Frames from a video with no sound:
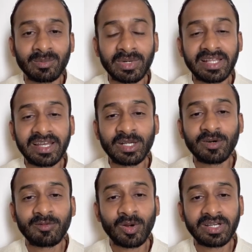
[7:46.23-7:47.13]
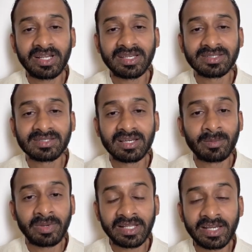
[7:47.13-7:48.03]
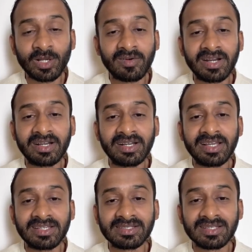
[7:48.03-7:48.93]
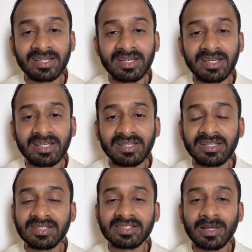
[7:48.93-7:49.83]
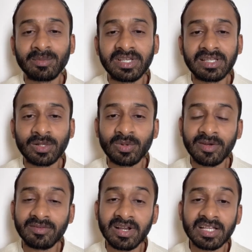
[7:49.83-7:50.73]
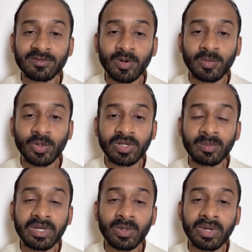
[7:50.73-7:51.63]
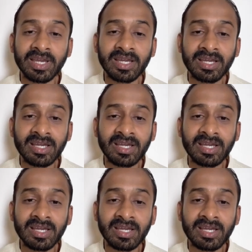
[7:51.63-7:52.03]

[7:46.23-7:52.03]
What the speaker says: by the end of 40 days, by the end of 100 days, this is something that would have transformed you in a big way.